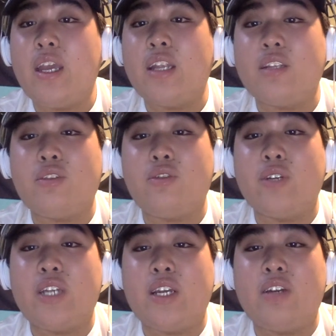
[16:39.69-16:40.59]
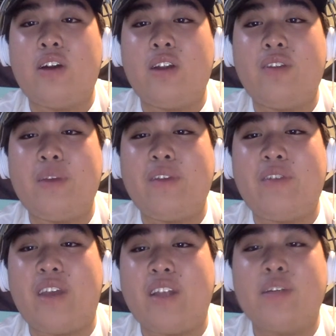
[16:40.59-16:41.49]
and it's irritated a lot of NBA
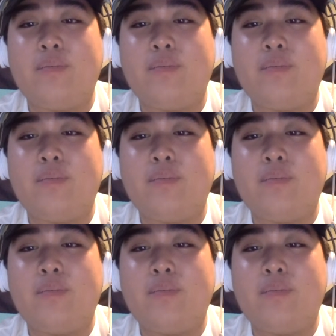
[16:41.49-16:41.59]
fans.